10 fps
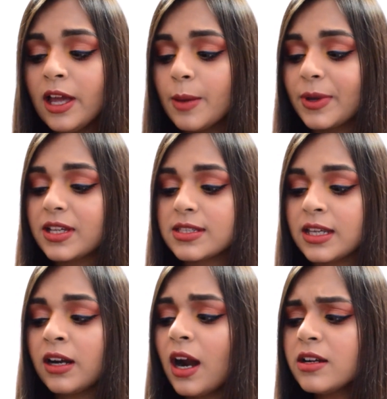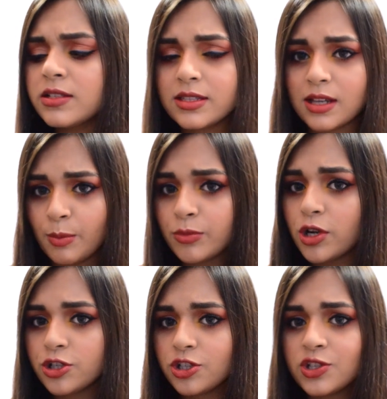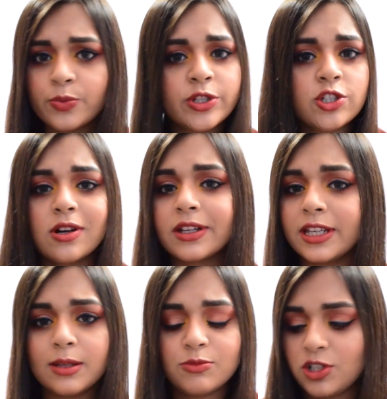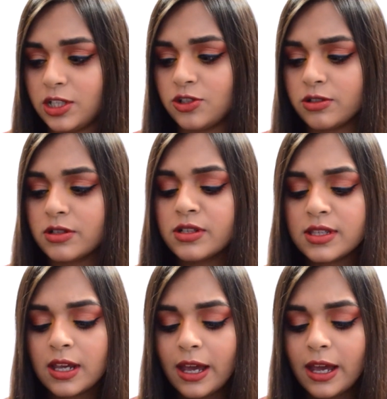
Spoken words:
because there are some brushes which are game changers,